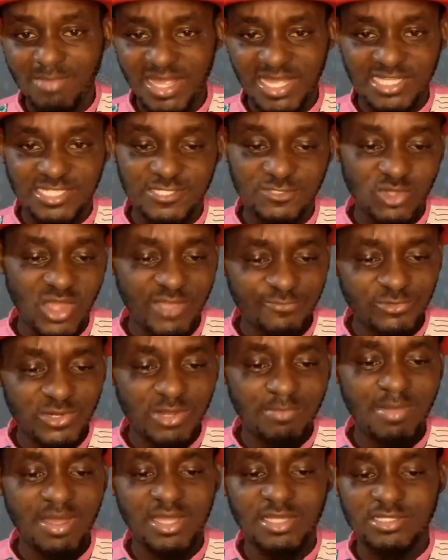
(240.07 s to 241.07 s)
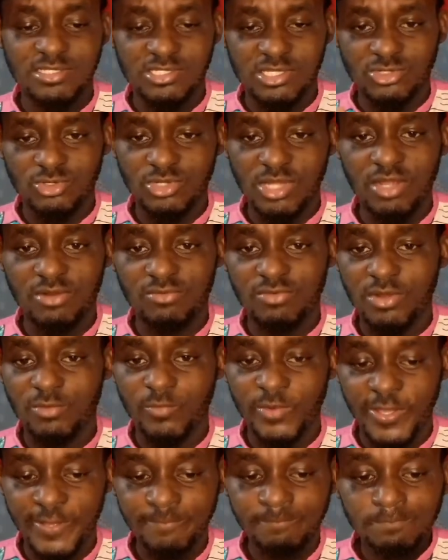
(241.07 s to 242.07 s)
marketing. So affiliate marketing is another great
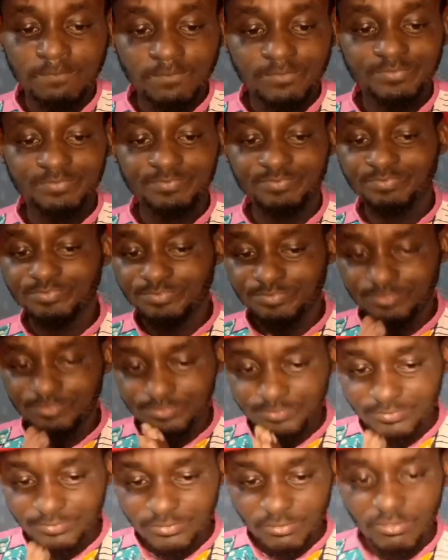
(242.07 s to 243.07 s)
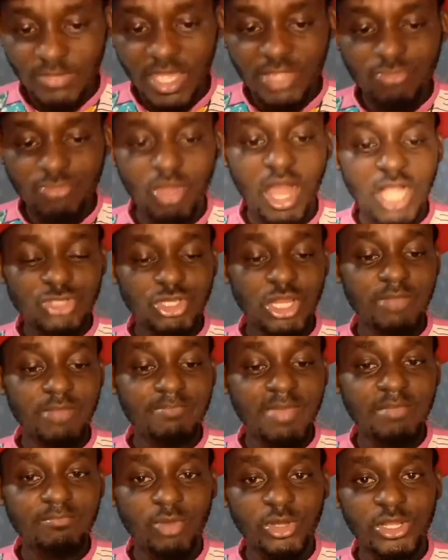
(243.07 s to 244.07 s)
way that you can actually
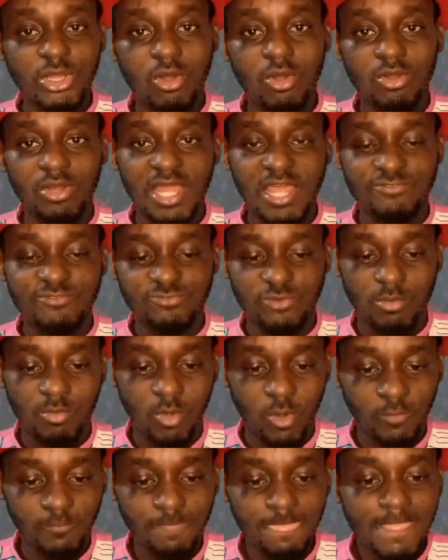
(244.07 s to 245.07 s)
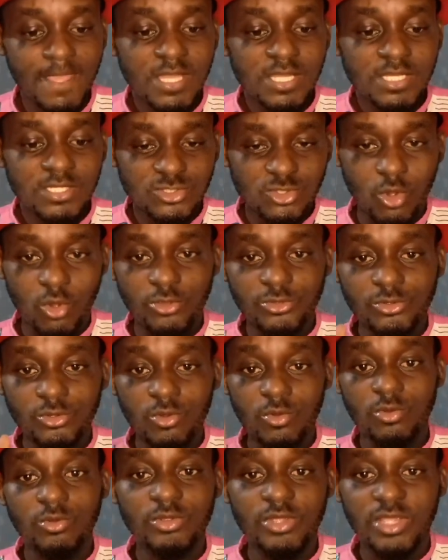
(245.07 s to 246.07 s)
make money online from home. So
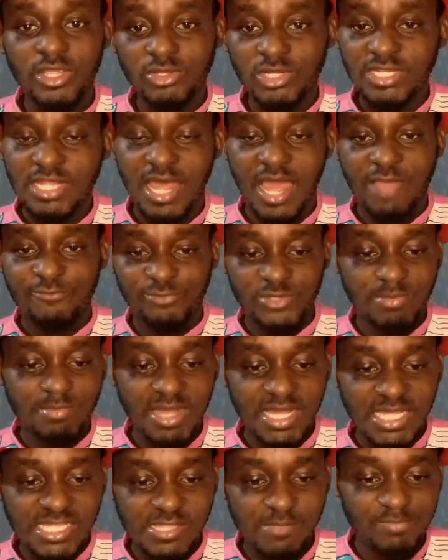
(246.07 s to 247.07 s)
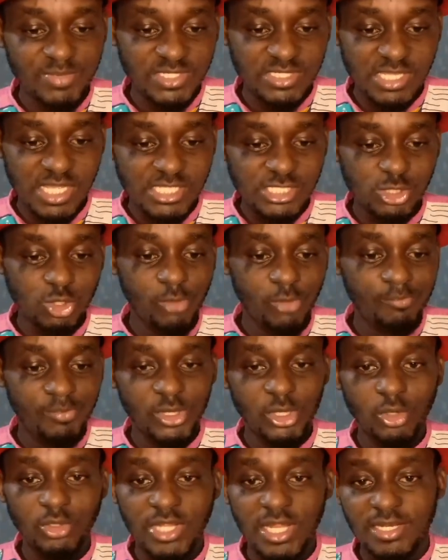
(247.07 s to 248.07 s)
you need an affiliate marketing business. Look
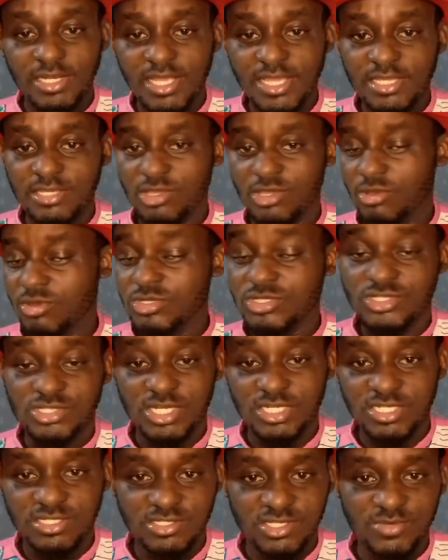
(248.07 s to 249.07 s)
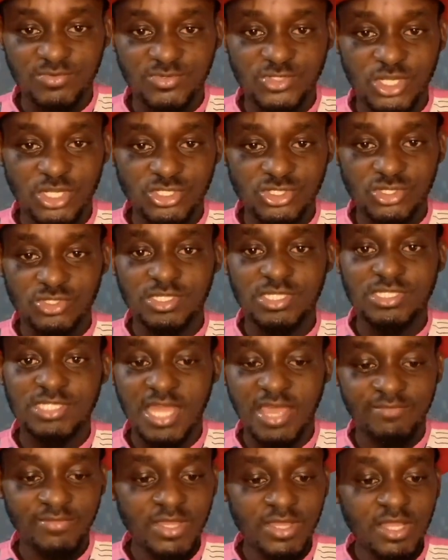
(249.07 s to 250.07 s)
below the link. You're going to see the description,
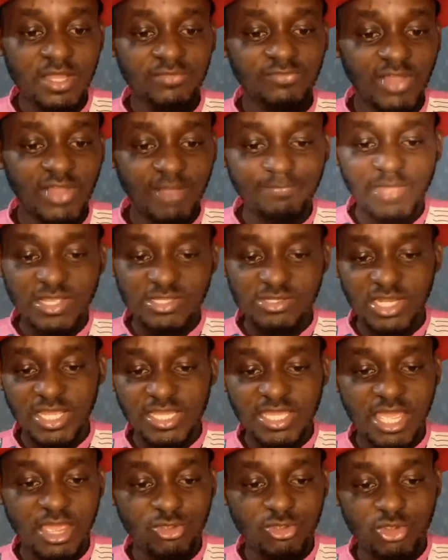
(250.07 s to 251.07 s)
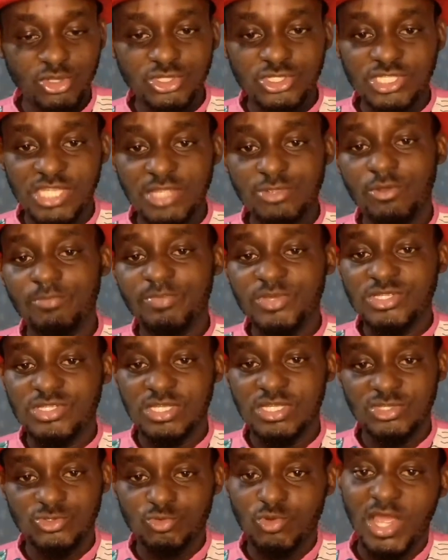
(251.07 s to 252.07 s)
Successlife. Tap that link and go to start your
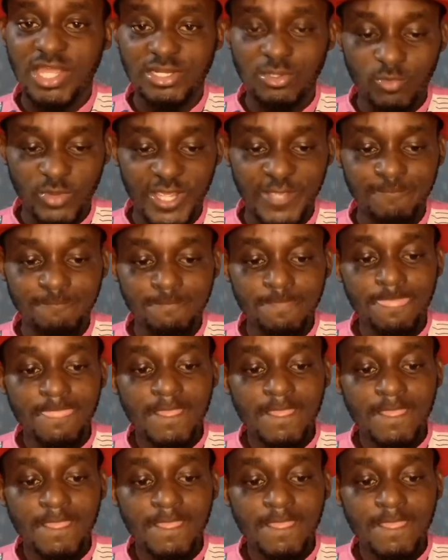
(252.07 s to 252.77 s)
business right away.